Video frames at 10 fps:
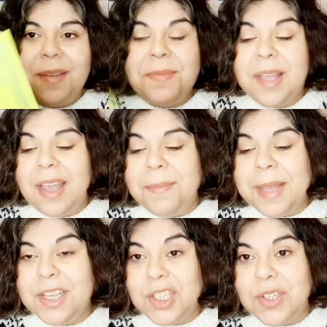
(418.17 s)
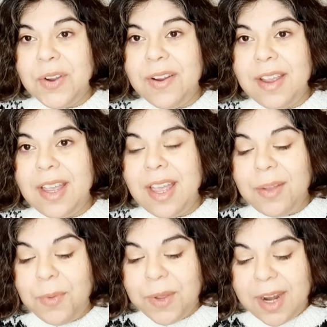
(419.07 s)
I'm not sure
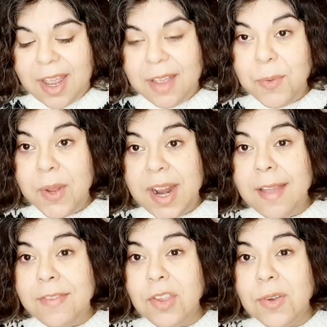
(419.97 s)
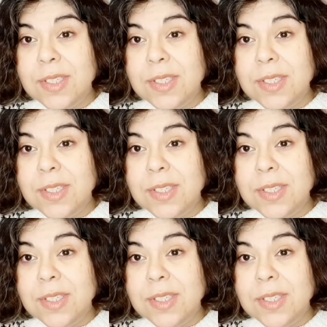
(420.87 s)
would have